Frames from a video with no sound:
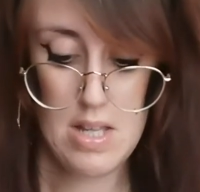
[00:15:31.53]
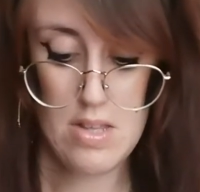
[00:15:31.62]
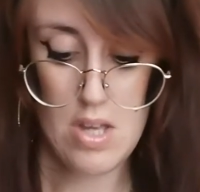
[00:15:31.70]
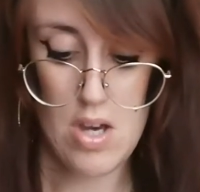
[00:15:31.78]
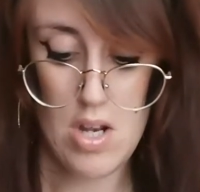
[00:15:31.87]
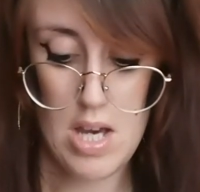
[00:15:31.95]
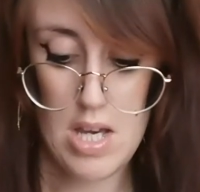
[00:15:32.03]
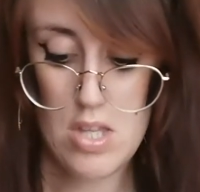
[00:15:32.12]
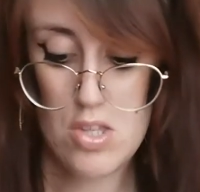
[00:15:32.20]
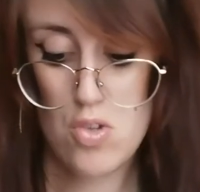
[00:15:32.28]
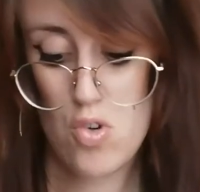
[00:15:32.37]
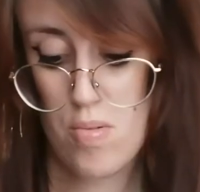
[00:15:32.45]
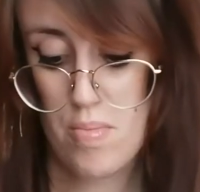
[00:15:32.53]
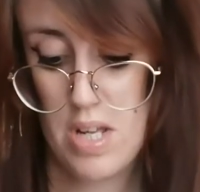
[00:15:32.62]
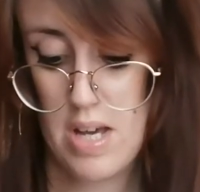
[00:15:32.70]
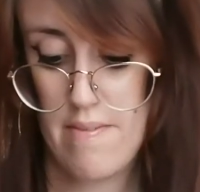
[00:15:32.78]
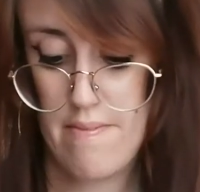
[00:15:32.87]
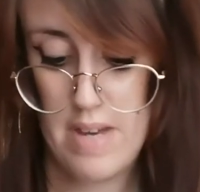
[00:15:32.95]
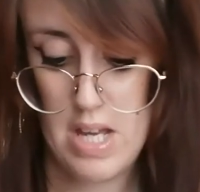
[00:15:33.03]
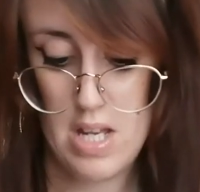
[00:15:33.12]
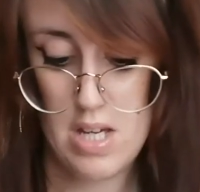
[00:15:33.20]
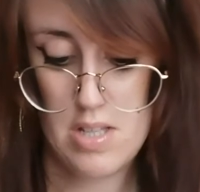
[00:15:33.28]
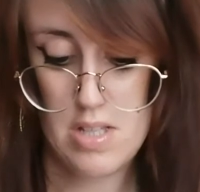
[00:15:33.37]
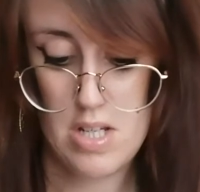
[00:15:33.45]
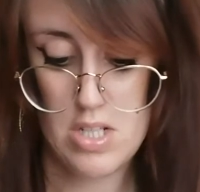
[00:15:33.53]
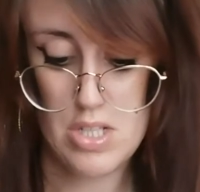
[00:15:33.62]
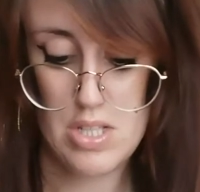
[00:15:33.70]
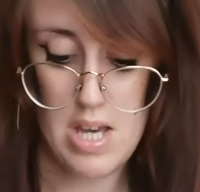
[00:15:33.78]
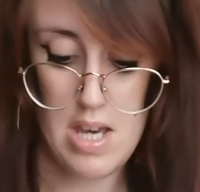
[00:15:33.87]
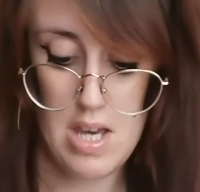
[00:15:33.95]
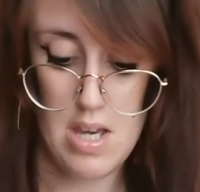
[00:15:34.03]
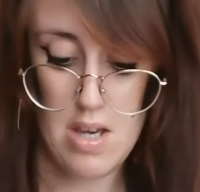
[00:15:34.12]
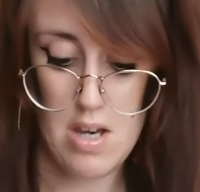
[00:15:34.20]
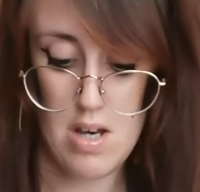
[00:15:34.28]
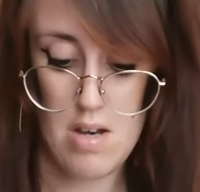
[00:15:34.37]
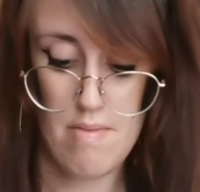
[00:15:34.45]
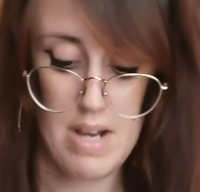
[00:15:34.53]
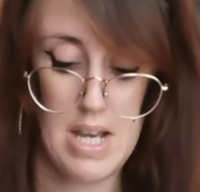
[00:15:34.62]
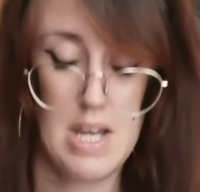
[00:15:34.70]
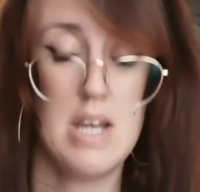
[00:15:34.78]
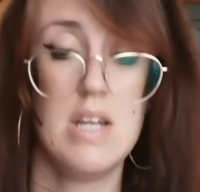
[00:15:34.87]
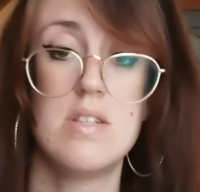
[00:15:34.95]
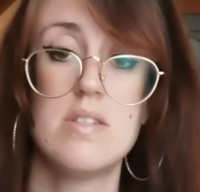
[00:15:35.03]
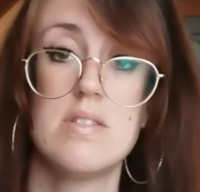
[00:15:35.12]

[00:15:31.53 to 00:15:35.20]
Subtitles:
So it's normal to have feelings such as anger, rage,